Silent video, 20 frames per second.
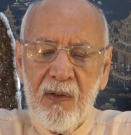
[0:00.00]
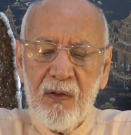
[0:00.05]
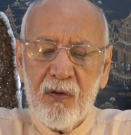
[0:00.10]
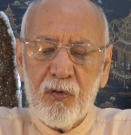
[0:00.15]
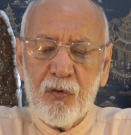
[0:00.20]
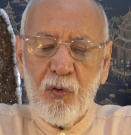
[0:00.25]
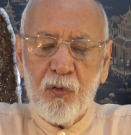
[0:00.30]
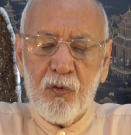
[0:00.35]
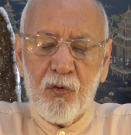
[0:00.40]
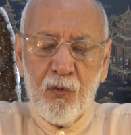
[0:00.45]

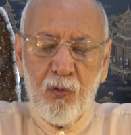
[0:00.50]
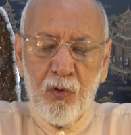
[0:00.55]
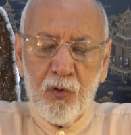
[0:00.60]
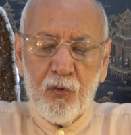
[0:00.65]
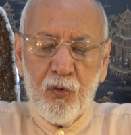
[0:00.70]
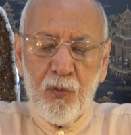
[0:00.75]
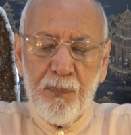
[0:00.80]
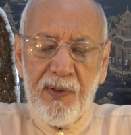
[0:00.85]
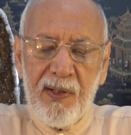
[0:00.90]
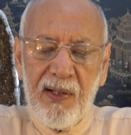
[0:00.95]
So it's
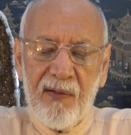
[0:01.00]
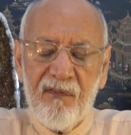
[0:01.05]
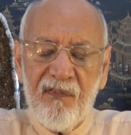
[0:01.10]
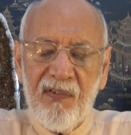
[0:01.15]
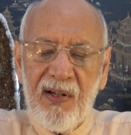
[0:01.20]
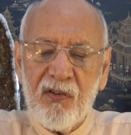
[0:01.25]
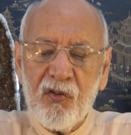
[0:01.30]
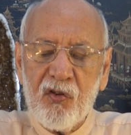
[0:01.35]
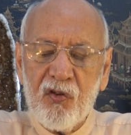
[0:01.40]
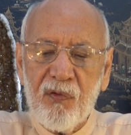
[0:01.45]
good to be
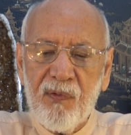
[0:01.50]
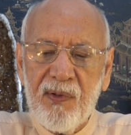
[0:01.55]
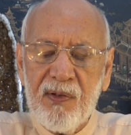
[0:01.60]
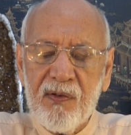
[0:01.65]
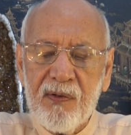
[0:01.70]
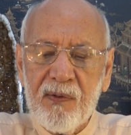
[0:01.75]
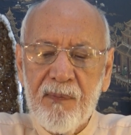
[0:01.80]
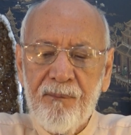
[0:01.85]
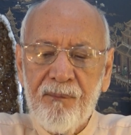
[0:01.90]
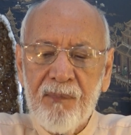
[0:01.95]

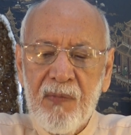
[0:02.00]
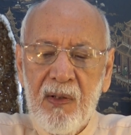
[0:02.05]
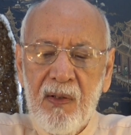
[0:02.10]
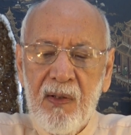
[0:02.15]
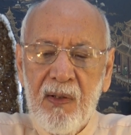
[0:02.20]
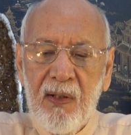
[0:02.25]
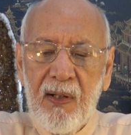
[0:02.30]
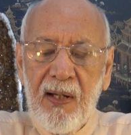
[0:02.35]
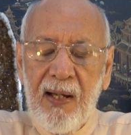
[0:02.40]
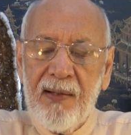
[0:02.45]
adventurous.
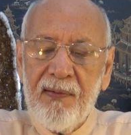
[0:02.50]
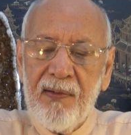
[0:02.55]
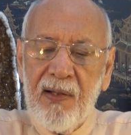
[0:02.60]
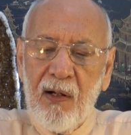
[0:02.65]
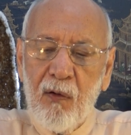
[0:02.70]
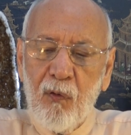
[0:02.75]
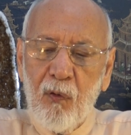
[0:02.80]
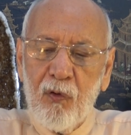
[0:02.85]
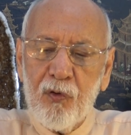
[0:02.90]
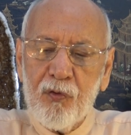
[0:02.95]
And
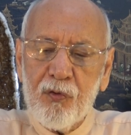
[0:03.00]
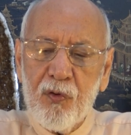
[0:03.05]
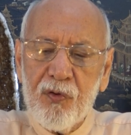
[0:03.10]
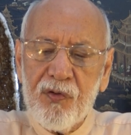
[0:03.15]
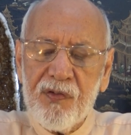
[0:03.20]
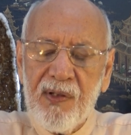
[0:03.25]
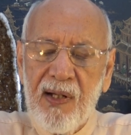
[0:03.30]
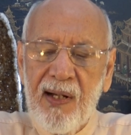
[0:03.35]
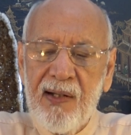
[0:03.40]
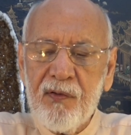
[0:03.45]
there are also
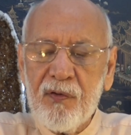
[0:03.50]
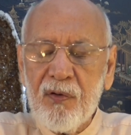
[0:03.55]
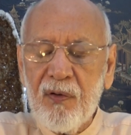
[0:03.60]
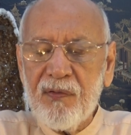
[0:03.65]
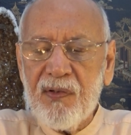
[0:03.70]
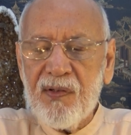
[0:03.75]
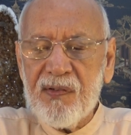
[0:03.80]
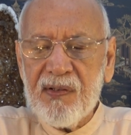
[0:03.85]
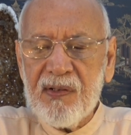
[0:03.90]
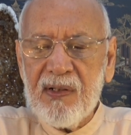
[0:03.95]
signs
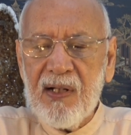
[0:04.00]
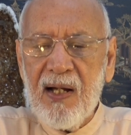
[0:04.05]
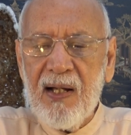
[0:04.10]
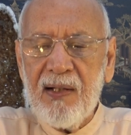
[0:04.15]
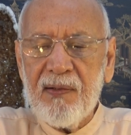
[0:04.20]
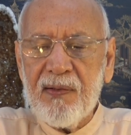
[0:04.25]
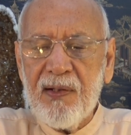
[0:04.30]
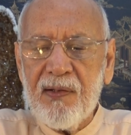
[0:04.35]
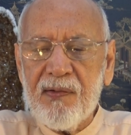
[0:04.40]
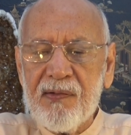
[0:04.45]
on this
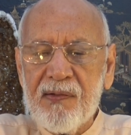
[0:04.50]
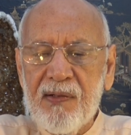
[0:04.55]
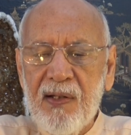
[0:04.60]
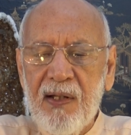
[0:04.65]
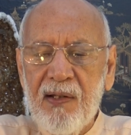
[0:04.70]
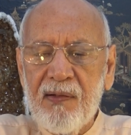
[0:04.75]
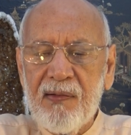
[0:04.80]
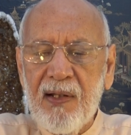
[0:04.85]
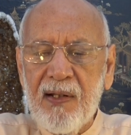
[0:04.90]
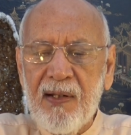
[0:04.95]
card that
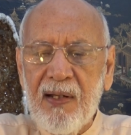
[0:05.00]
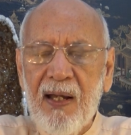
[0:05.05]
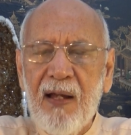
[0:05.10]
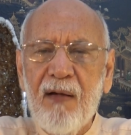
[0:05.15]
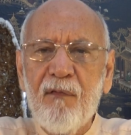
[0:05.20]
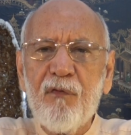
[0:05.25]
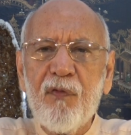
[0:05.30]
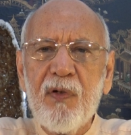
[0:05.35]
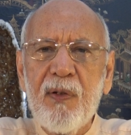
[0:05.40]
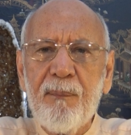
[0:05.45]
say that
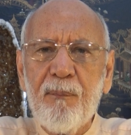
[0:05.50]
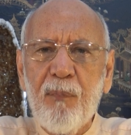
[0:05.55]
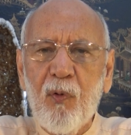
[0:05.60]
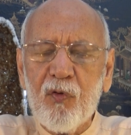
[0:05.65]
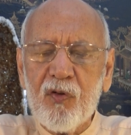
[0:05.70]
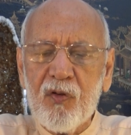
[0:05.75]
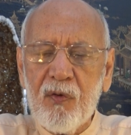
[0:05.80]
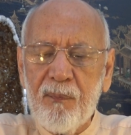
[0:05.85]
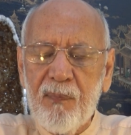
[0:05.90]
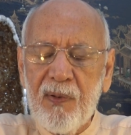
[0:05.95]
every
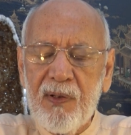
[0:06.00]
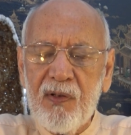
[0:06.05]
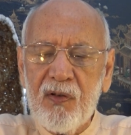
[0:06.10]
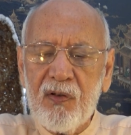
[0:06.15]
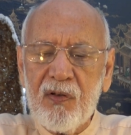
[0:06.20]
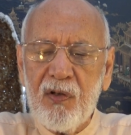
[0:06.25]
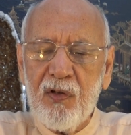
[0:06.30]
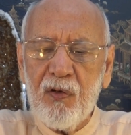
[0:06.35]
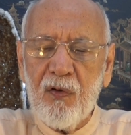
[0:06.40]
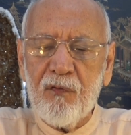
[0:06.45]

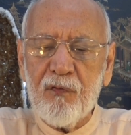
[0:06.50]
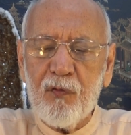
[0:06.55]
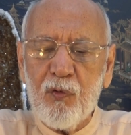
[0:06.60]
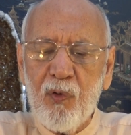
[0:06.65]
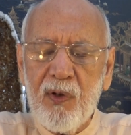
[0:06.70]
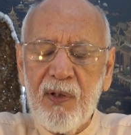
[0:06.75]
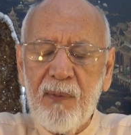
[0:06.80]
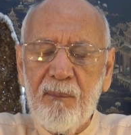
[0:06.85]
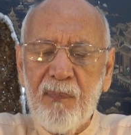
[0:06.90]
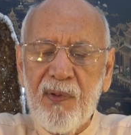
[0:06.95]
possibility of
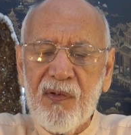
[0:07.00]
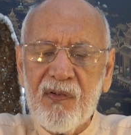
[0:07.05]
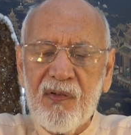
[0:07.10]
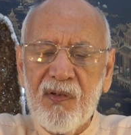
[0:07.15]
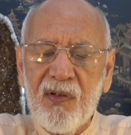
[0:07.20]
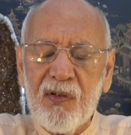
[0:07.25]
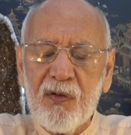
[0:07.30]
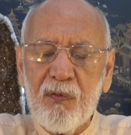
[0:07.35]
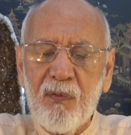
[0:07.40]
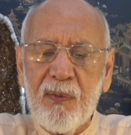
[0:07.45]
doing
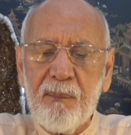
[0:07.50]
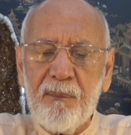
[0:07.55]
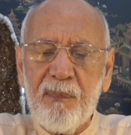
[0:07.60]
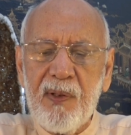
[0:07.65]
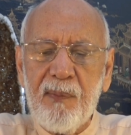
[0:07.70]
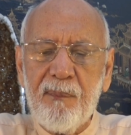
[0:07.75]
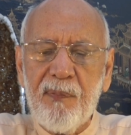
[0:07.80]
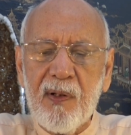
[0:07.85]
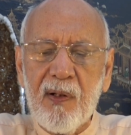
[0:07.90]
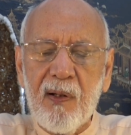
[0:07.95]
business with
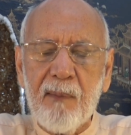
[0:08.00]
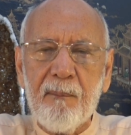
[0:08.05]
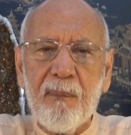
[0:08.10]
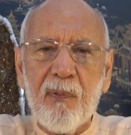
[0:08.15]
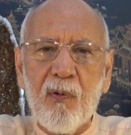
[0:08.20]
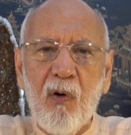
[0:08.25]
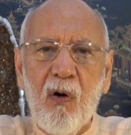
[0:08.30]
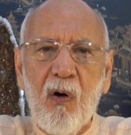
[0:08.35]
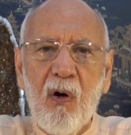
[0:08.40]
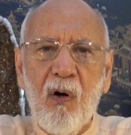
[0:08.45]
people
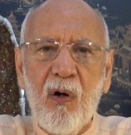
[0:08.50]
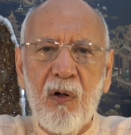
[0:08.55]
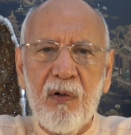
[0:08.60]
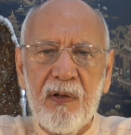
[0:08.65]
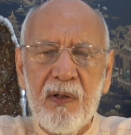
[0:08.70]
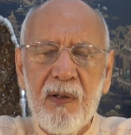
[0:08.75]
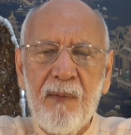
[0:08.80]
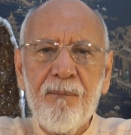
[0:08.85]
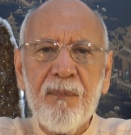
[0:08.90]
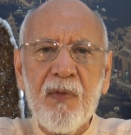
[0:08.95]

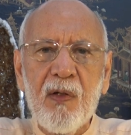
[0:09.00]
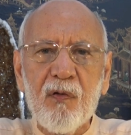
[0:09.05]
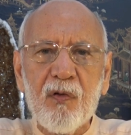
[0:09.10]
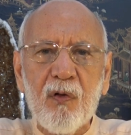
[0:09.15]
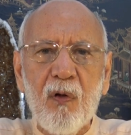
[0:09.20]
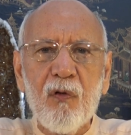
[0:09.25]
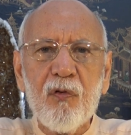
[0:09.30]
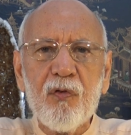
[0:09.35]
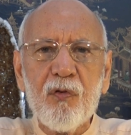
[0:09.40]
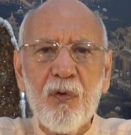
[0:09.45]
abroad is
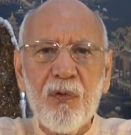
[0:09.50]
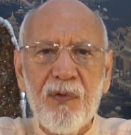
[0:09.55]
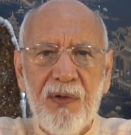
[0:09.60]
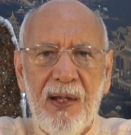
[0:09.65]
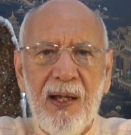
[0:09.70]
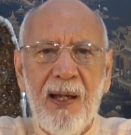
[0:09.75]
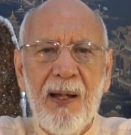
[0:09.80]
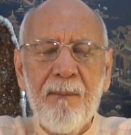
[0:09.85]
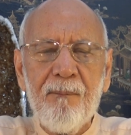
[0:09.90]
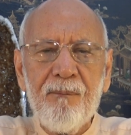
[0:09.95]
also
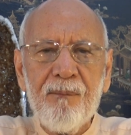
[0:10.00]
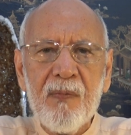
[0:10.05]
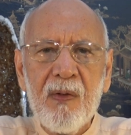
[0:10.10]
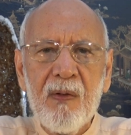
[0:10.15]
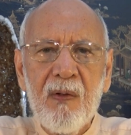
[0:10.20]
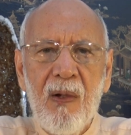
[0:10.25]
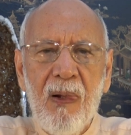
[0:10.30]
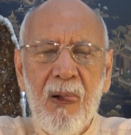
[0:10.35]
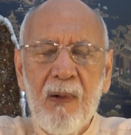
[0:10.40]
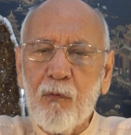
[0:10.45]
there.
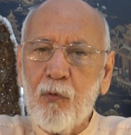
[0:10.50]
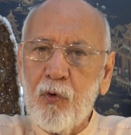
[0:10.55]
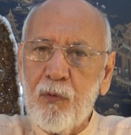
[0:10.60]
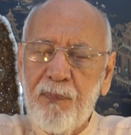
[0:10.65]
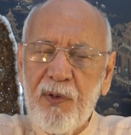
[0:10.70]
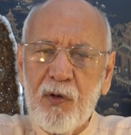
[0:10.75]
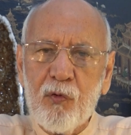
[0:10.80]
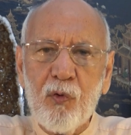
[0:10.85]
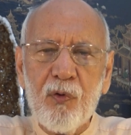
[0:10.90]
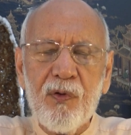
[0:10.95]
Could
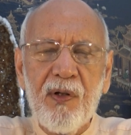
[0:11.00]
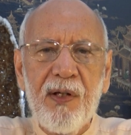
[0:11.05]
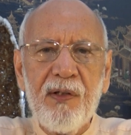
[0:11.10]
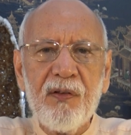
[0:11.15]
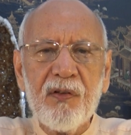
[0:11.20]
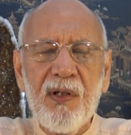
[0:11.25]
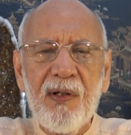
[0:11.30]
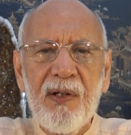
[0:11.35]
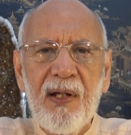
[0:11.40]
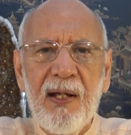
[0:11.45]
be through the
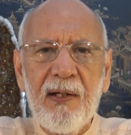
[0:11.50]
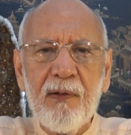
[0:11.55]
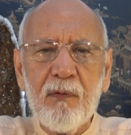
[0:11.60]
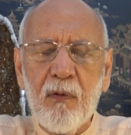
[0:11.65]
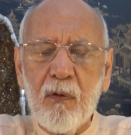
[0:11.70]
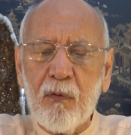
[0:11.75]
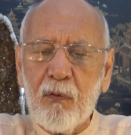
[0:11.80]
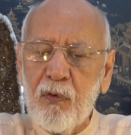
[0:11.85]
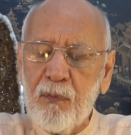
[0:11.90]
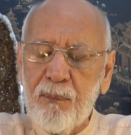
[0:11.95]

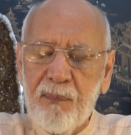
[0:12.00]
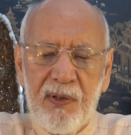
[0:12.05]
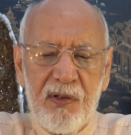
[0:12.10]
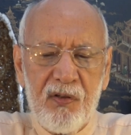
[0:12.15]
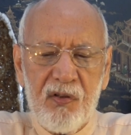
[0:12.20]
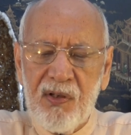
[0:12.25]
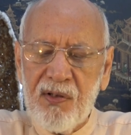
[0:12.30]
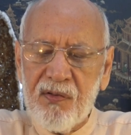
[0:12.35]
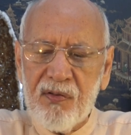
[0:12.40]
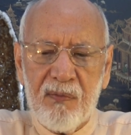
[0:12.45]
internet, or could
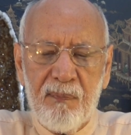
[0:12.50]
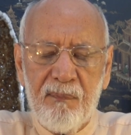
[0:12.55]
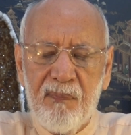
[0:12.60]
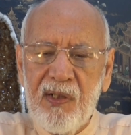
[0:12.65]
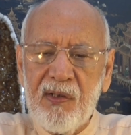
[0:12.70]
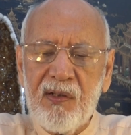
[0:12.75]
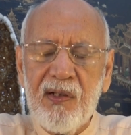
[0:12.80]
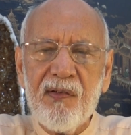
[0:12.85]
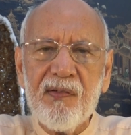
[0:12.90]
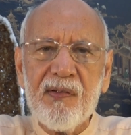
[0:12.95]
be just
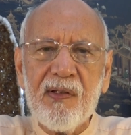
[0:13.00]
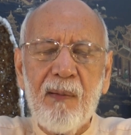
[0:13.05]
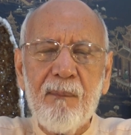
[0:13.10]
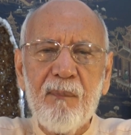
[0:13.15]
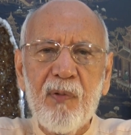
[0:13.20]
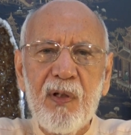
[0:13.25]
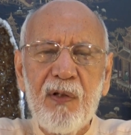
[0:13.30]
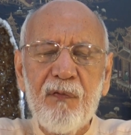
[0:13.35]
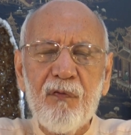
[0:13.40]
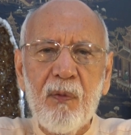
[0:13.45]
meeting
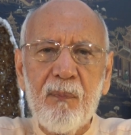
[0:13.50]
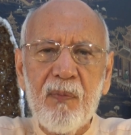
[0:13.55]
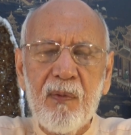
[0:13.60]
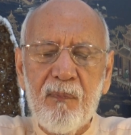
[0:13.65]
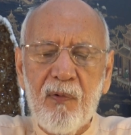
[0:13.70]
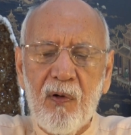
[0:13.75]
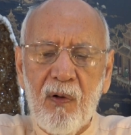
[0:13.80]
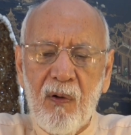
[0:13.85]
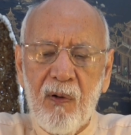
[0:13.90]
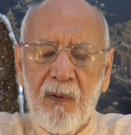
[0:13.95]
somebody from
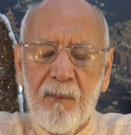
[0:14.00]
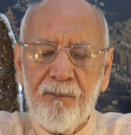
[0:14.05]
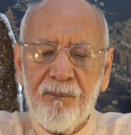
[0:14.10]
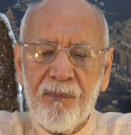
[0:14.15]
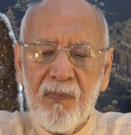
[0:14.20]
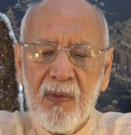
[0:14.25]
abroad.